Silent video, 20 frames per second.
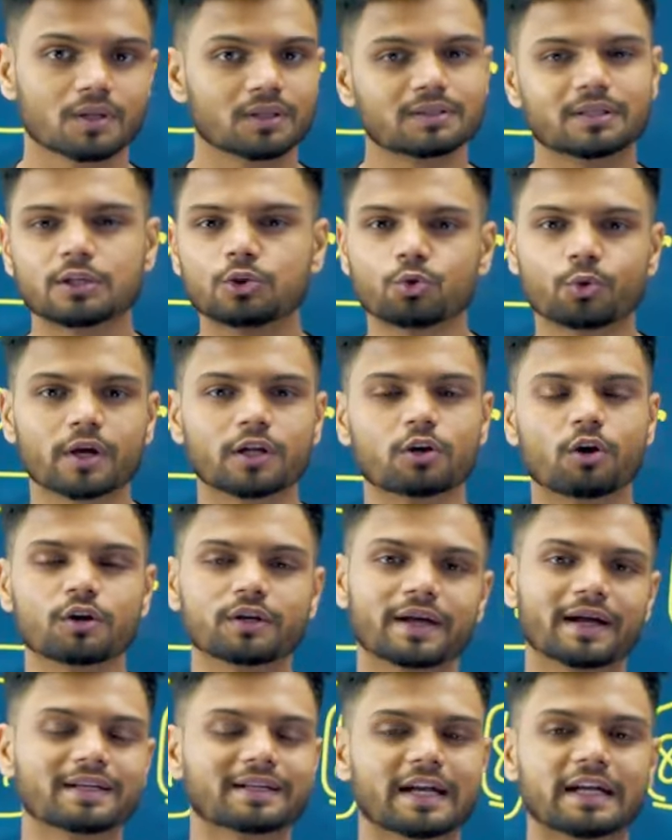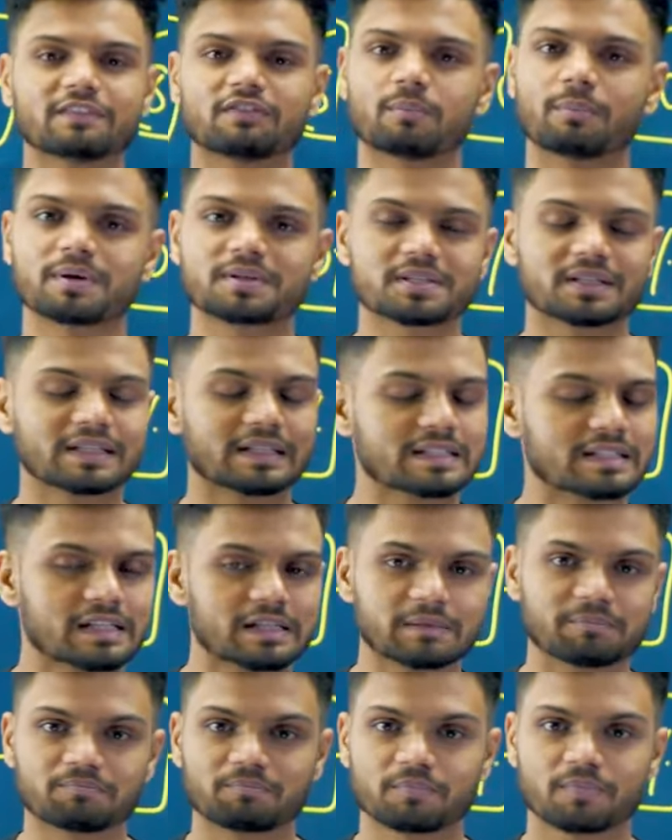then you cannot get 95%
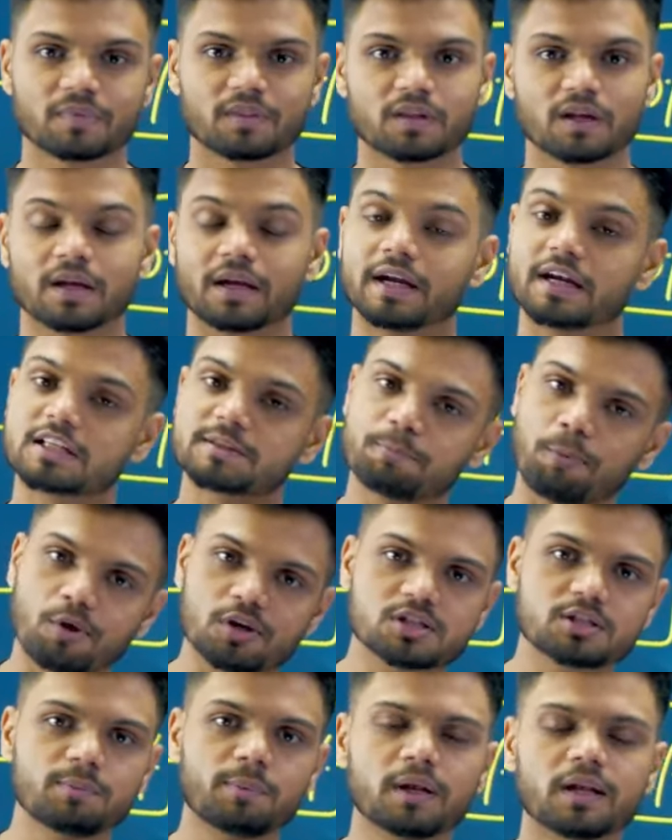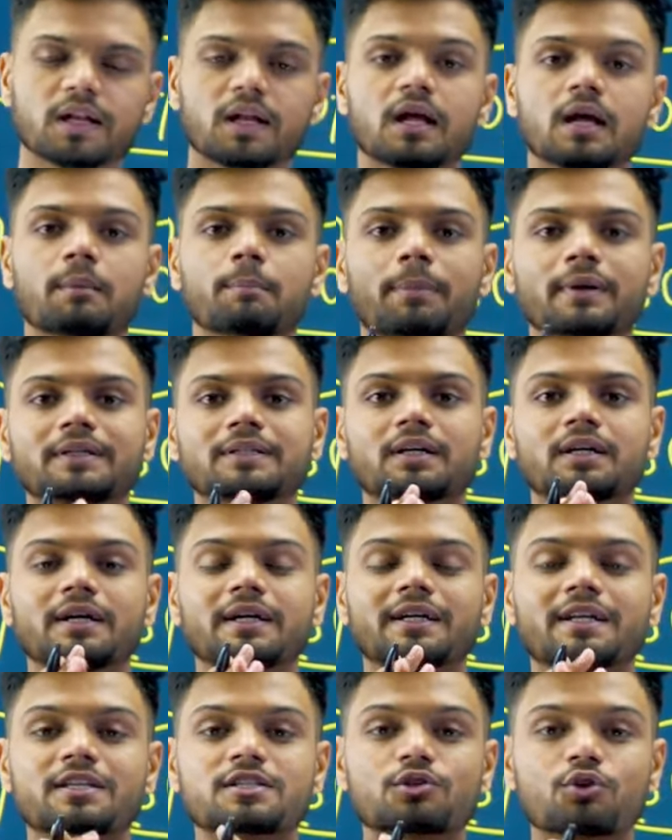easily. It is possible, but
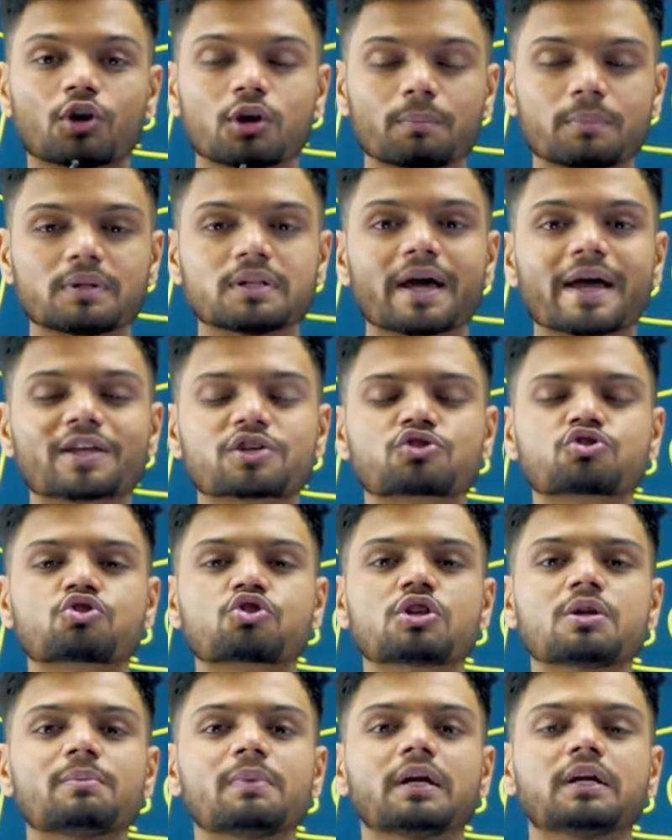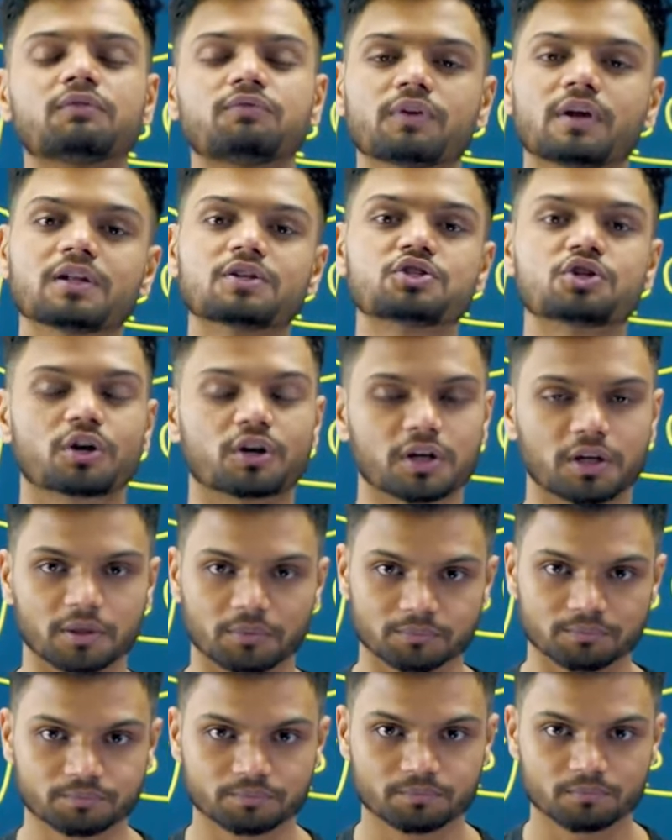it is going to be the extremely difficult journey.